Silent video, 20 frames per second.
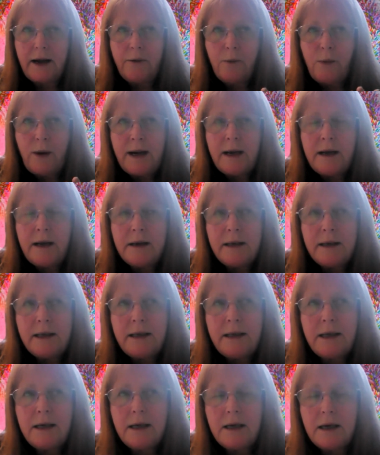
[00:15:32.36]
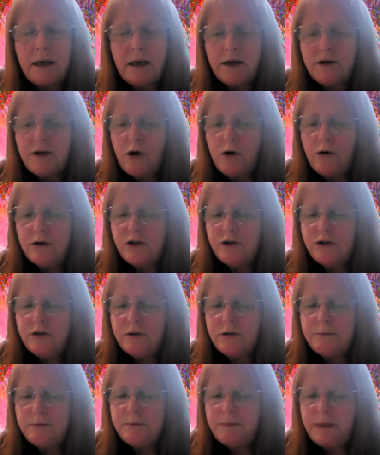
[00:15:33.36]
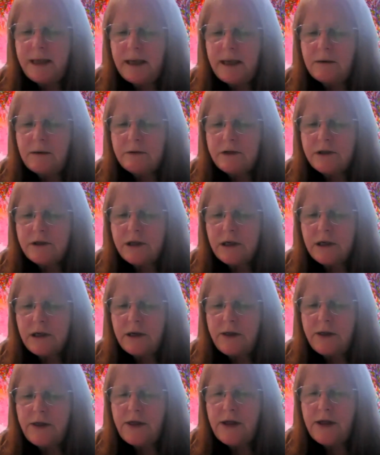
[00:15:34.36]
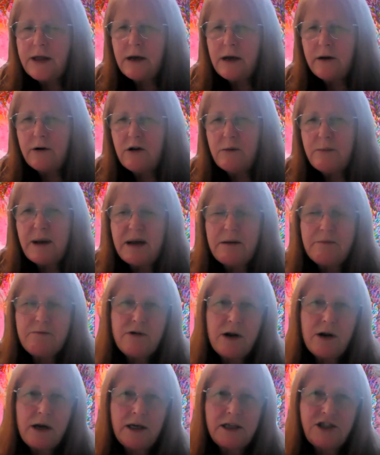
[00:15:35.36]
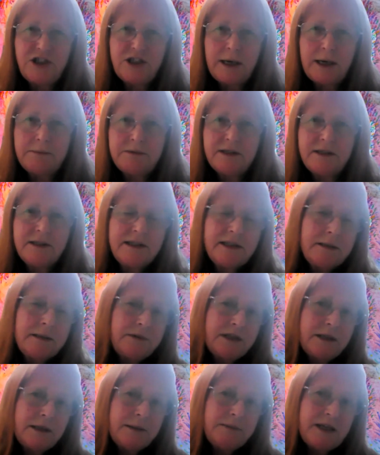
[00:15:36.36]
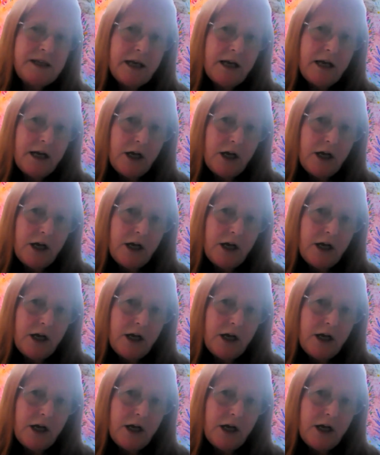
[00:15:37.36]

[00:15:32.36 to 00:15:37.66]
when I'd got to about, I think I'd got about 9 chapters, and sometimes